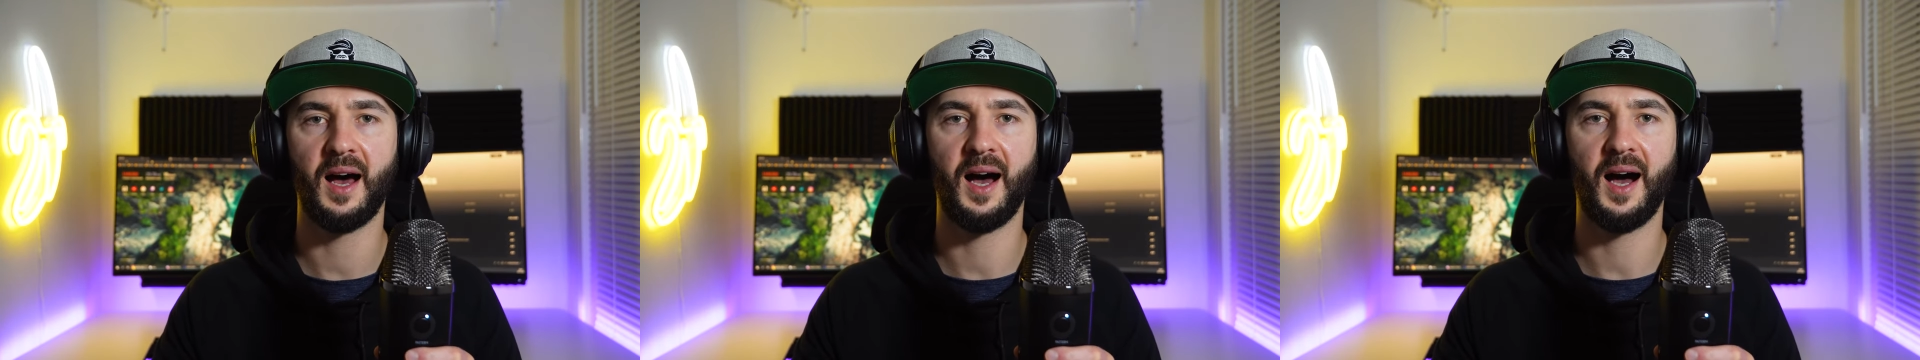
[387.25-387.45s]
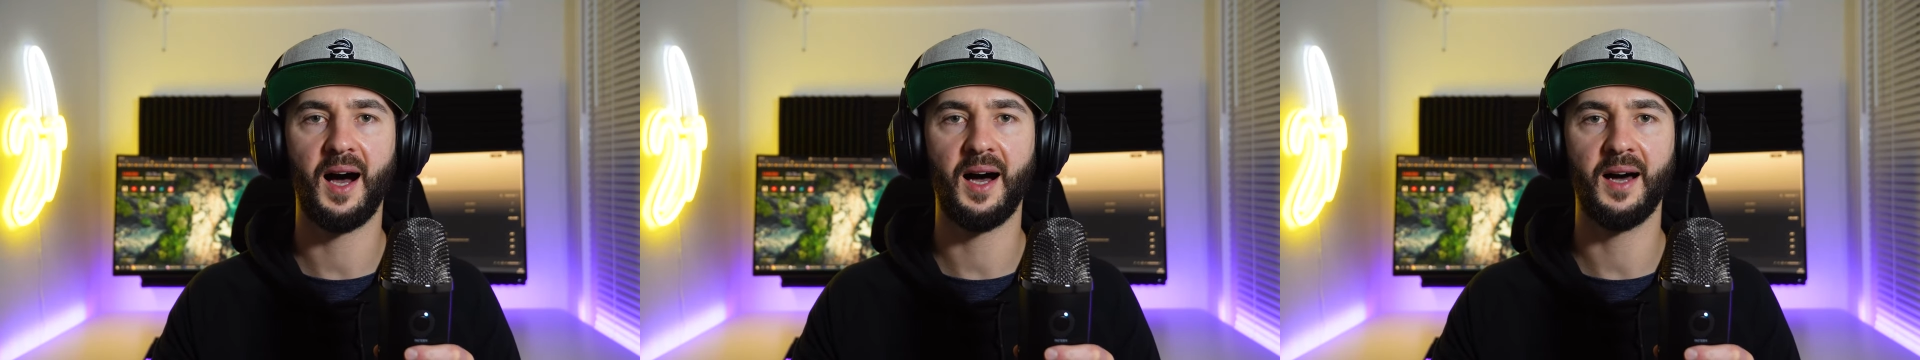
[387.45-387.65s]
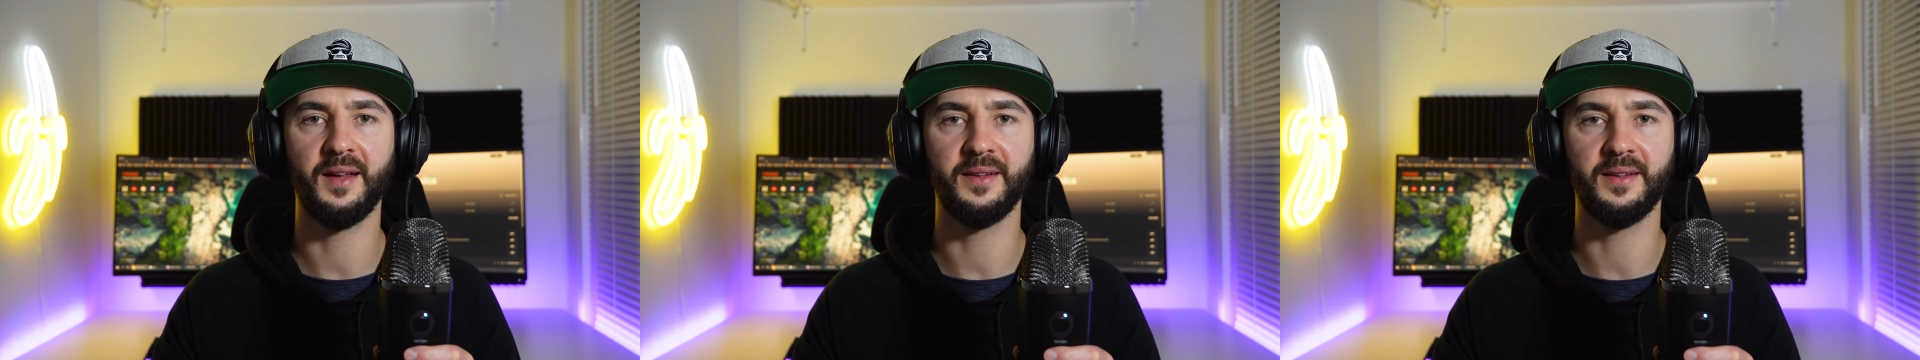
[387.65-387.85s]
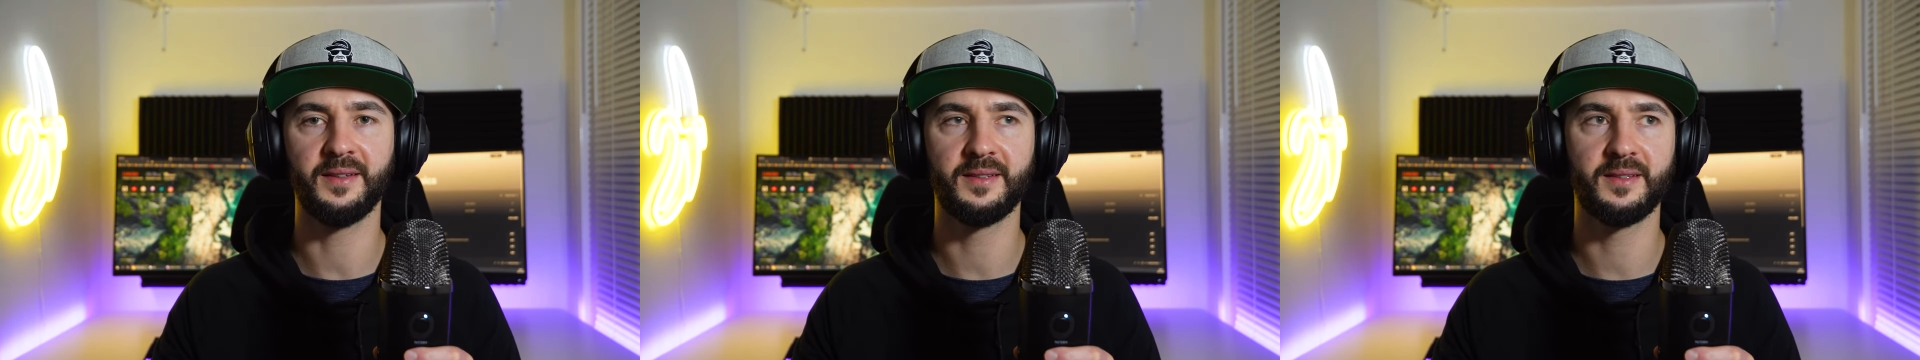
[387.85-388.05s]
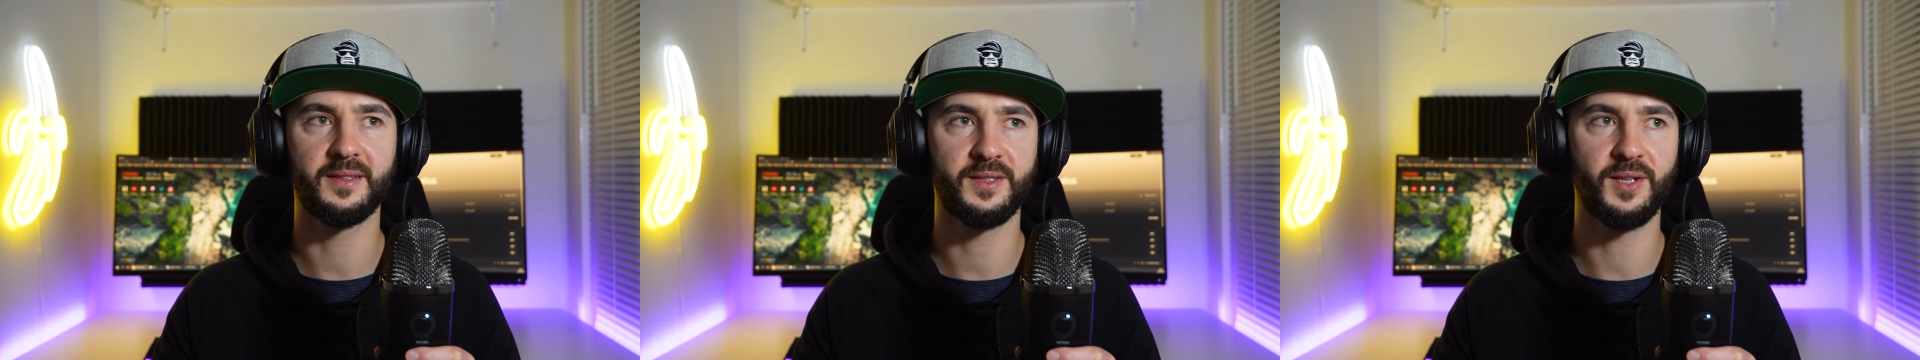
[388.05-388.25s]

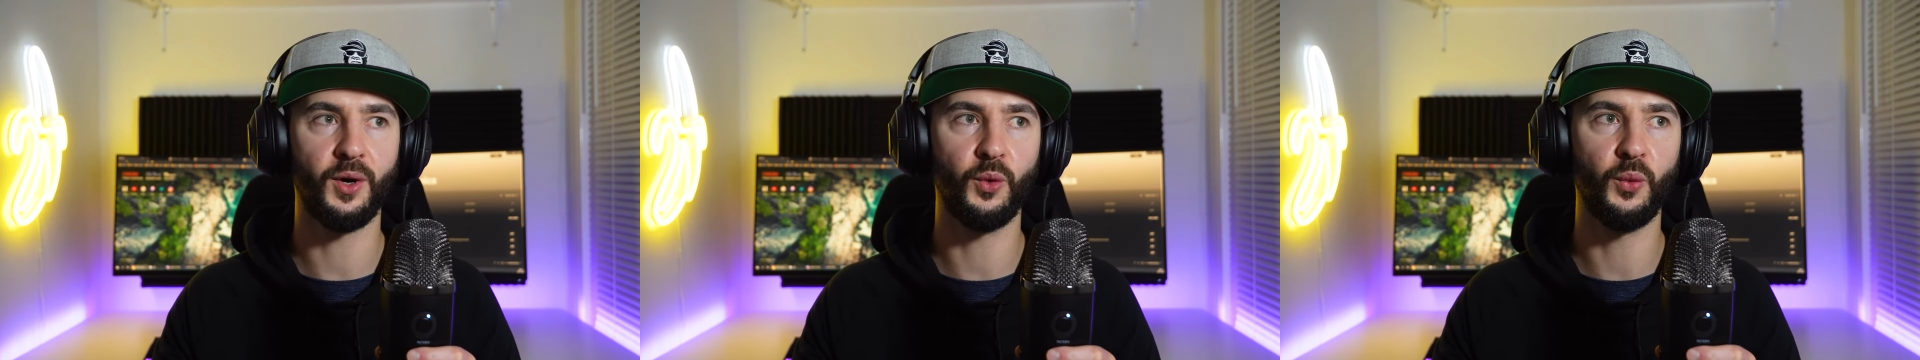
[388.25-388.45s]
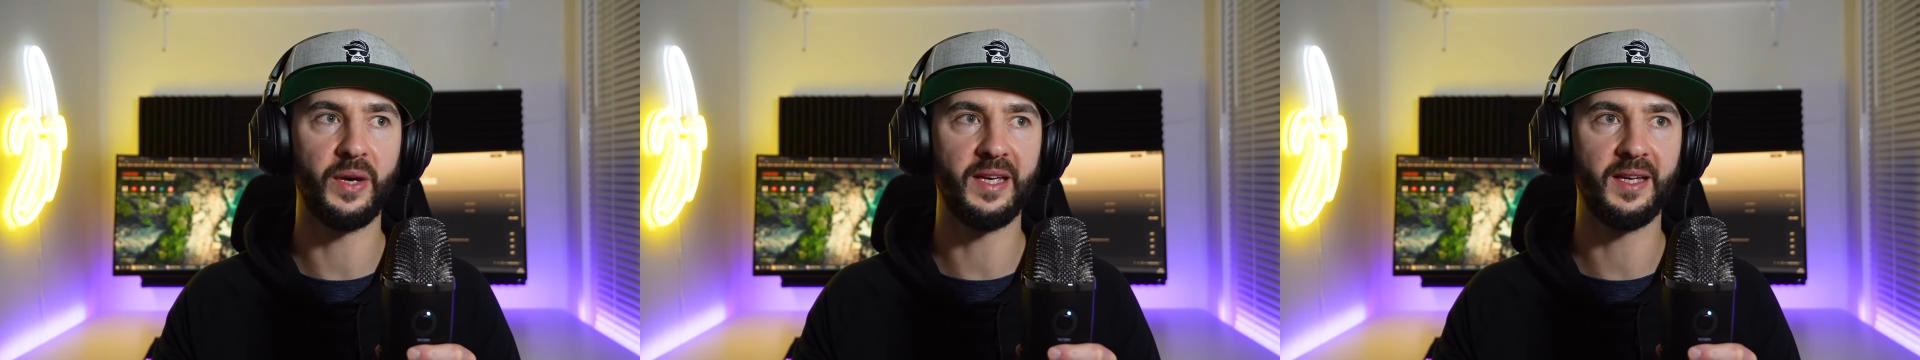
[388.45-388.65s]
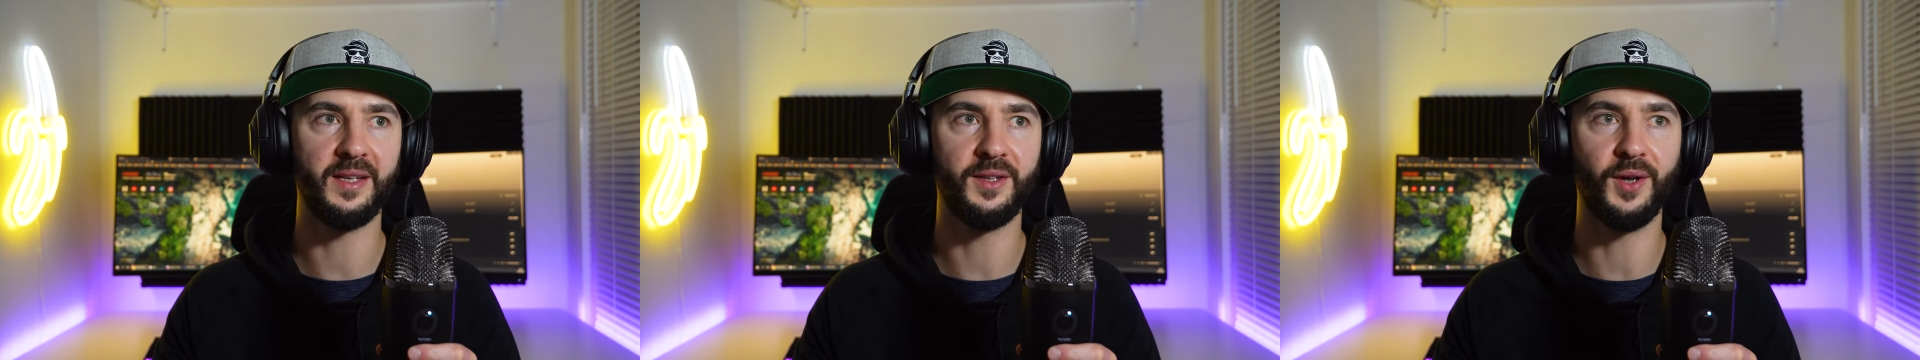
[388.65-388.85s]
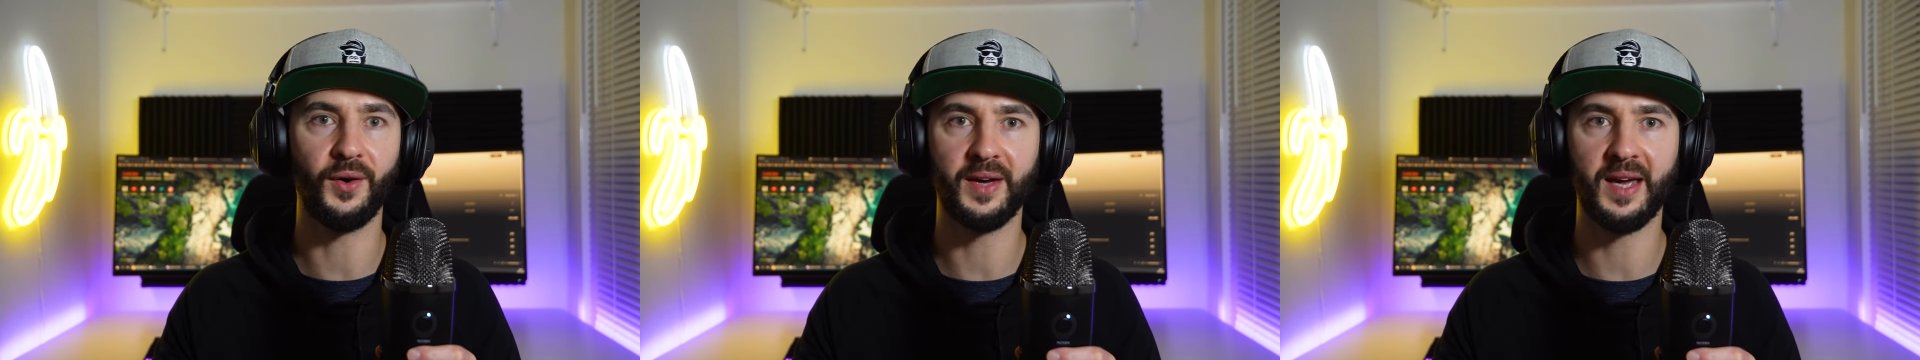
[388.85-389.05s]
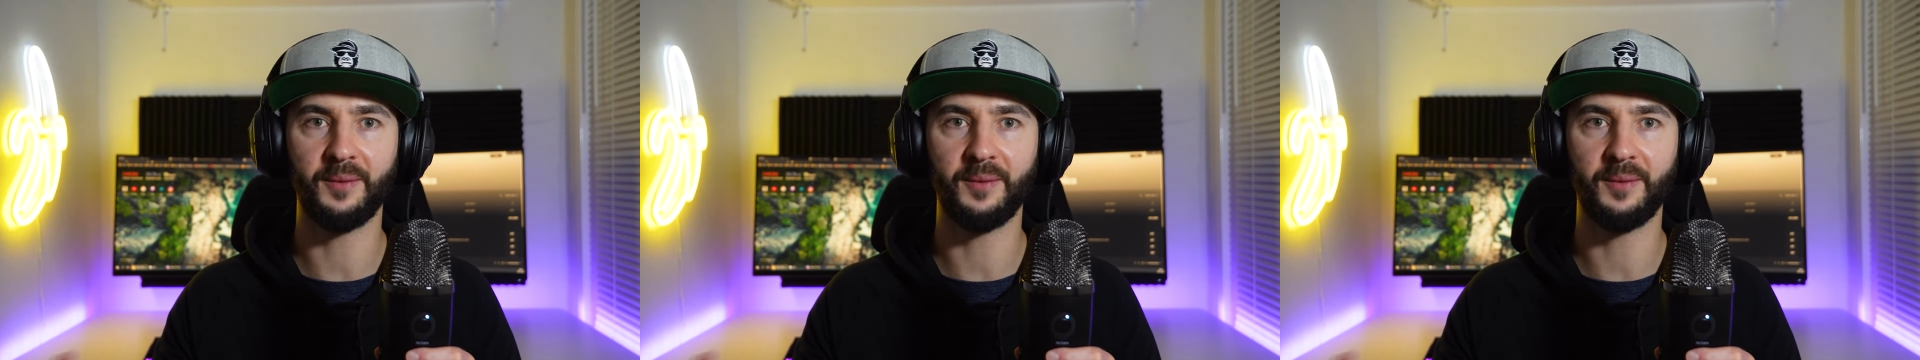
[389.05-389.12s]
and so we don't